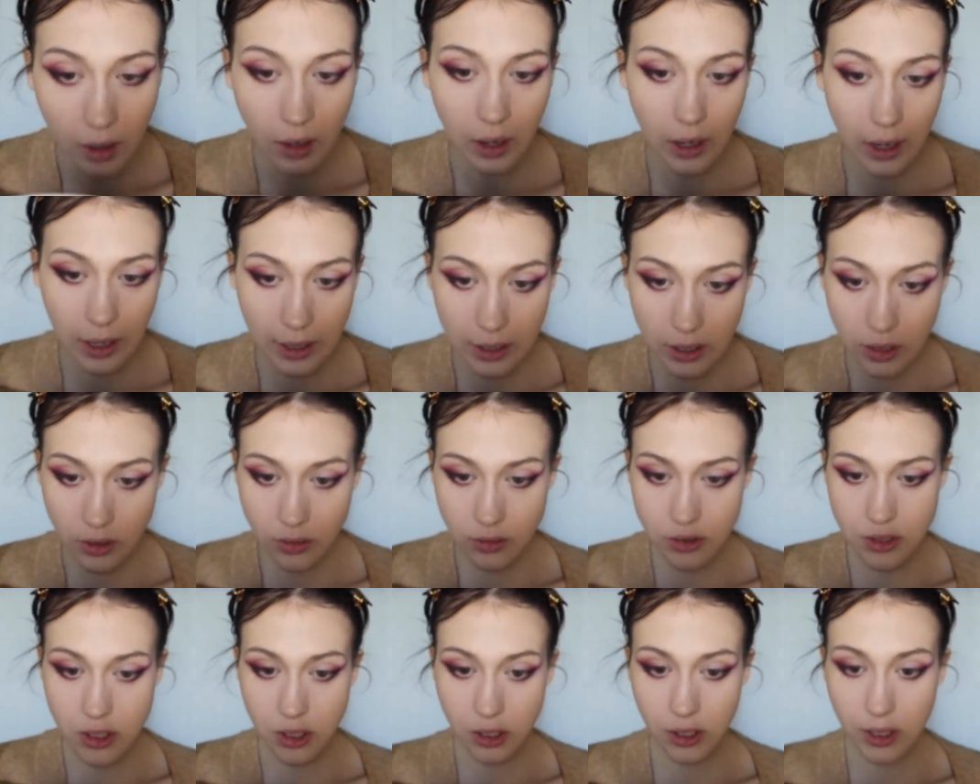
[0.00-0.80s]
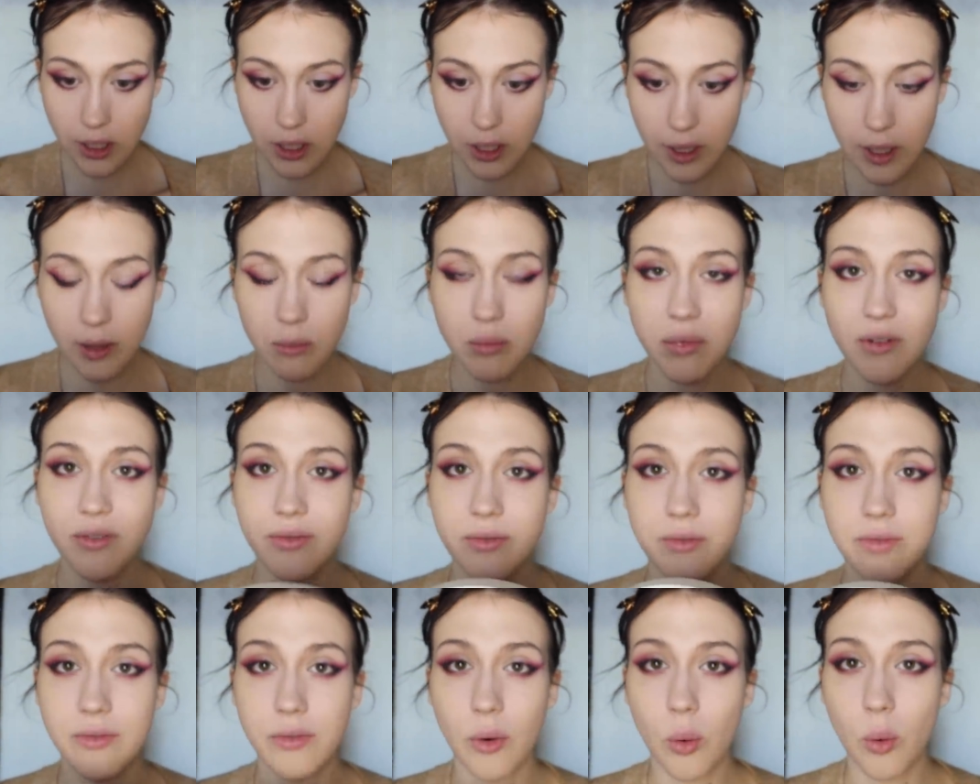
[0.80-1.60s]
i usually like
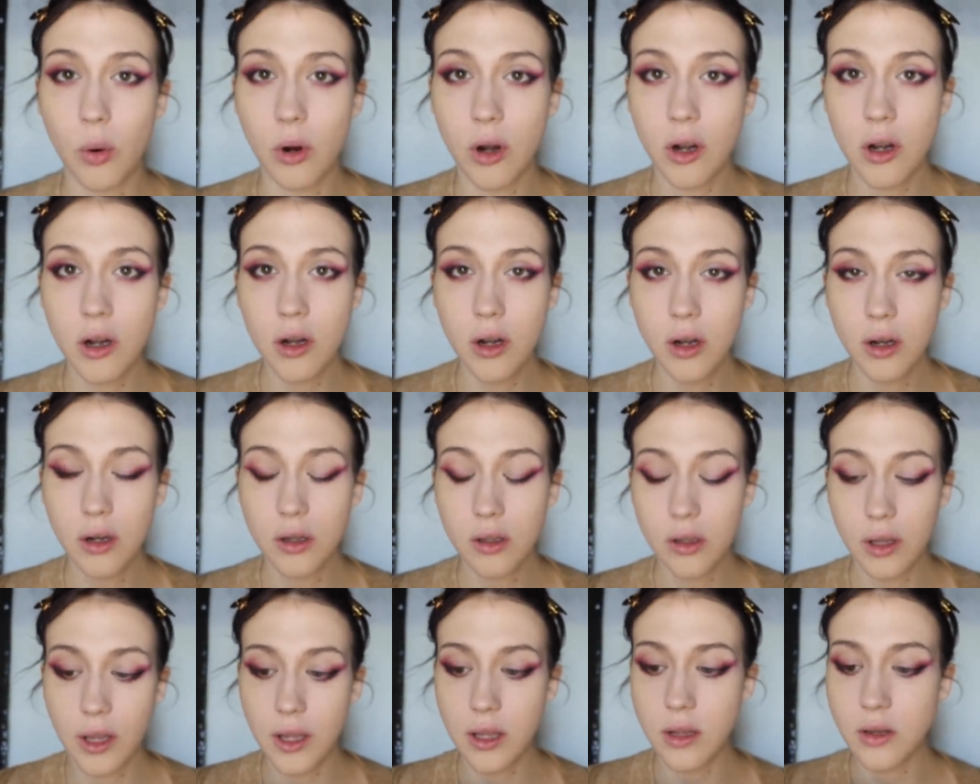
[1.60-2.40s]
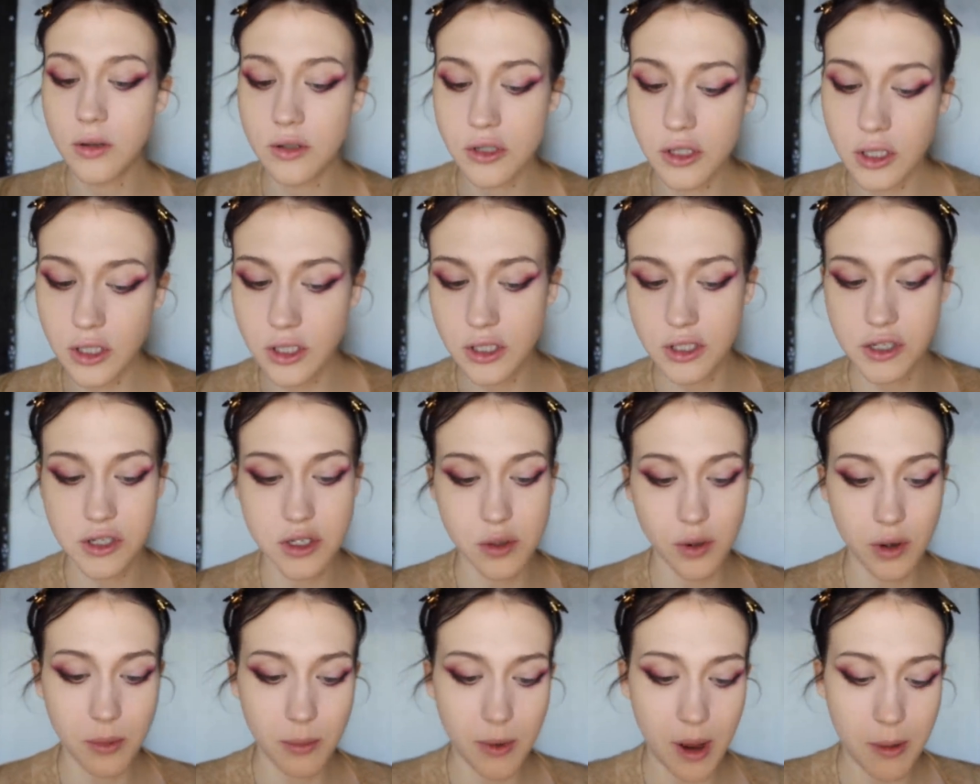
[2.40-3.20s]
before like usually just
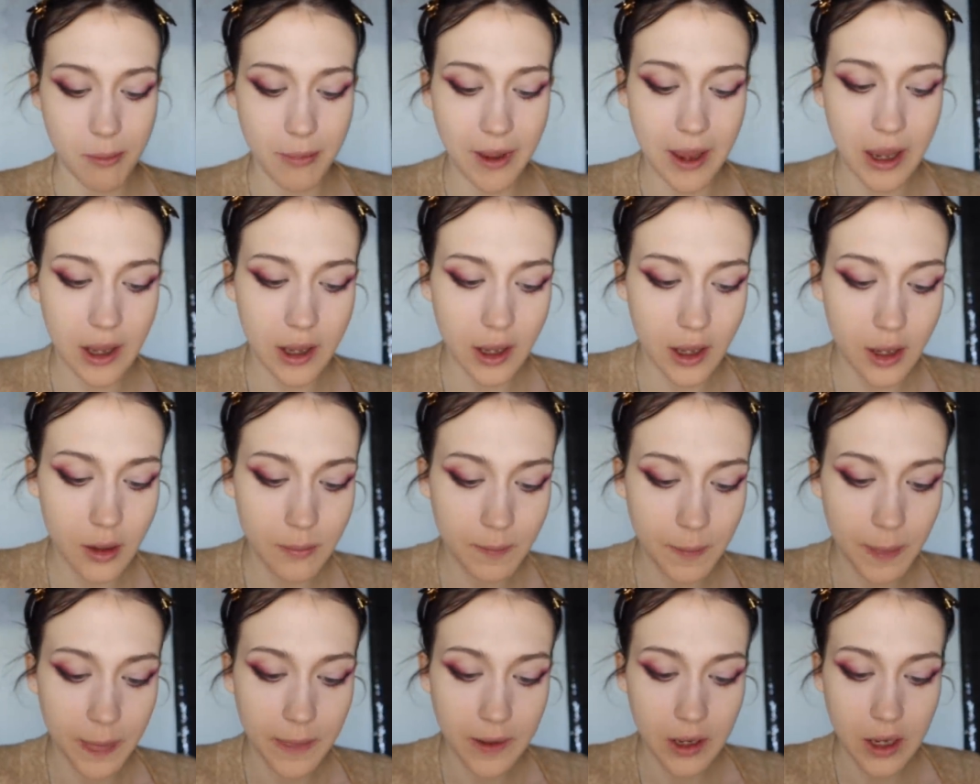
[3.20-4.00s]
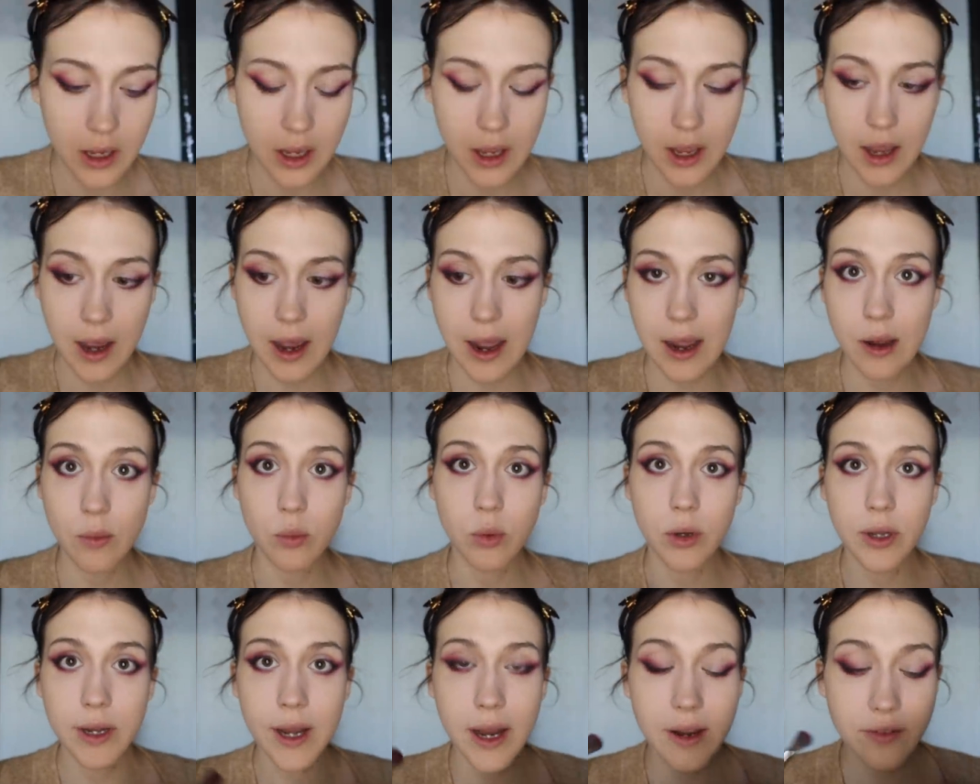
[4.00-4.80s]
doing my makeup I
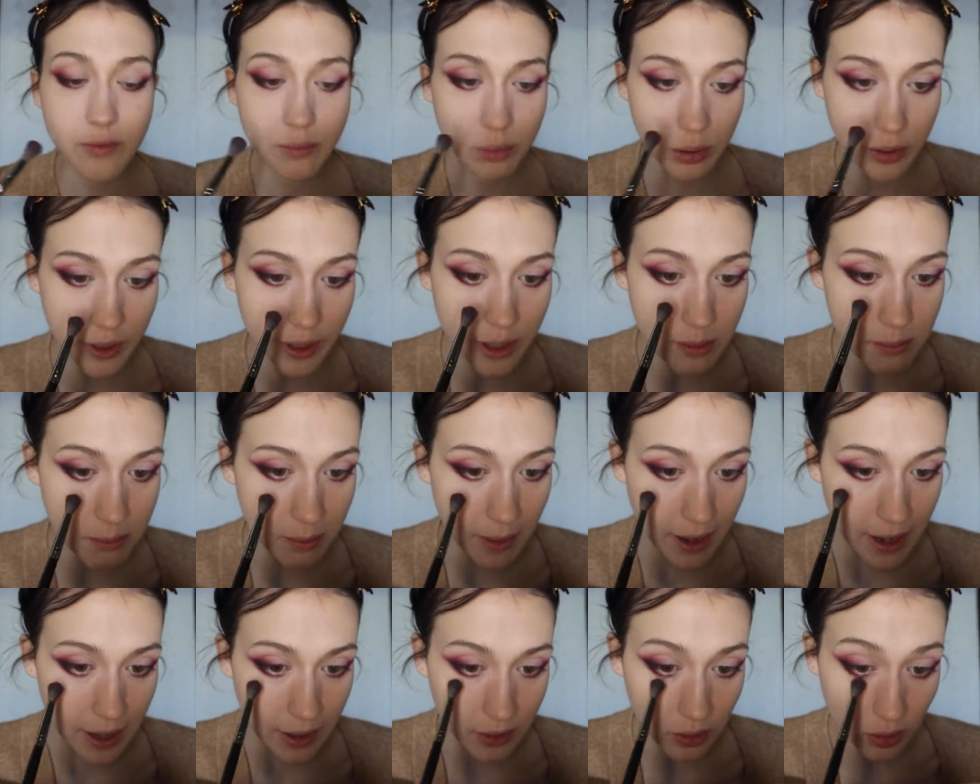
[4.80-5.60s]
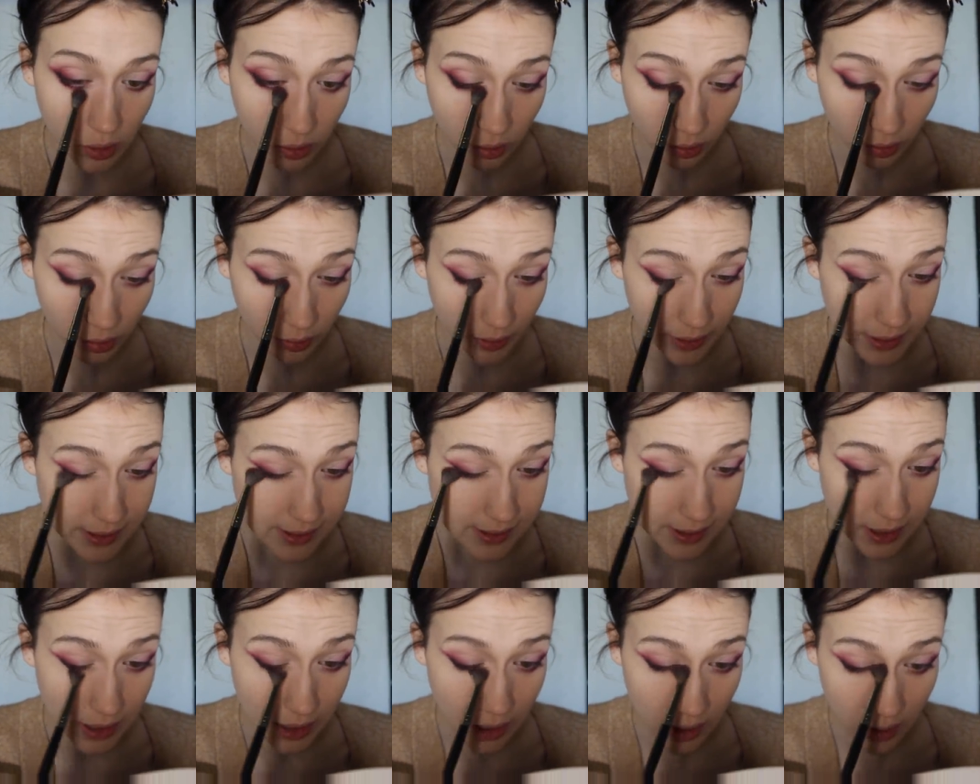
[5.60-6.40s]
would have pretty bad
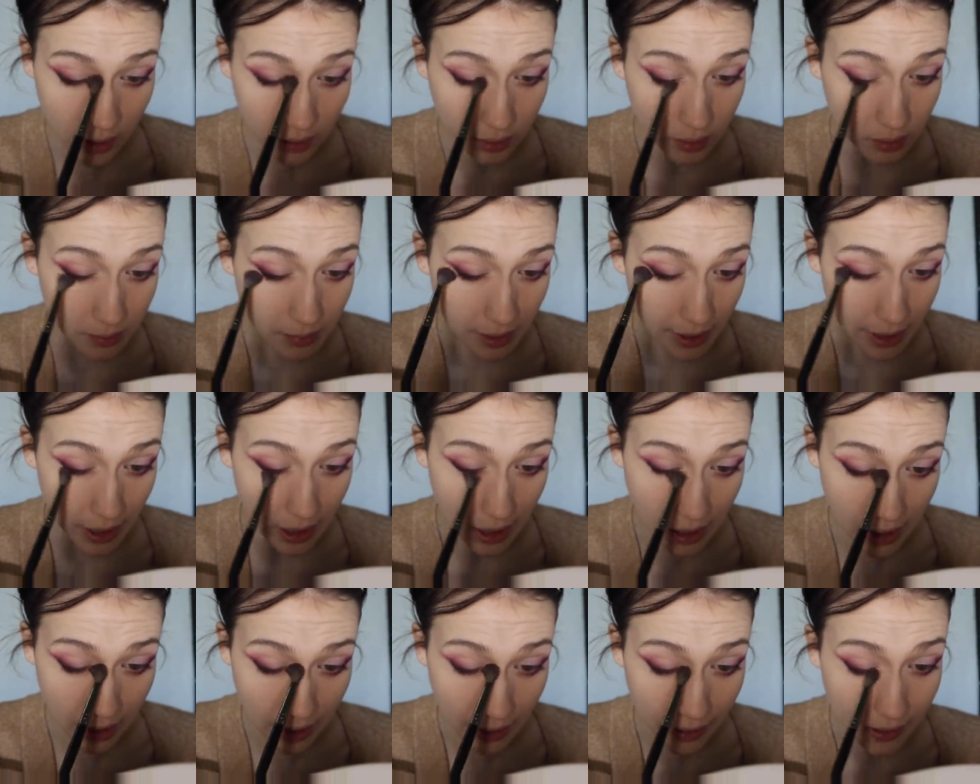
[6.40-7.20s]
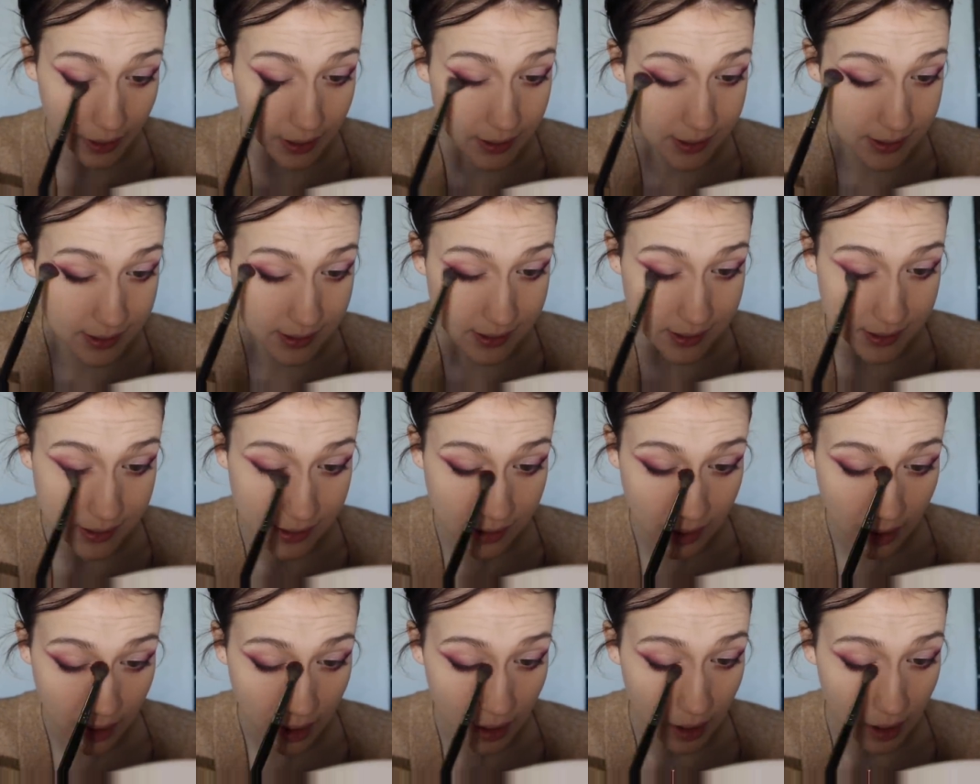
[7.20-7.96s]
creasing under my eyes.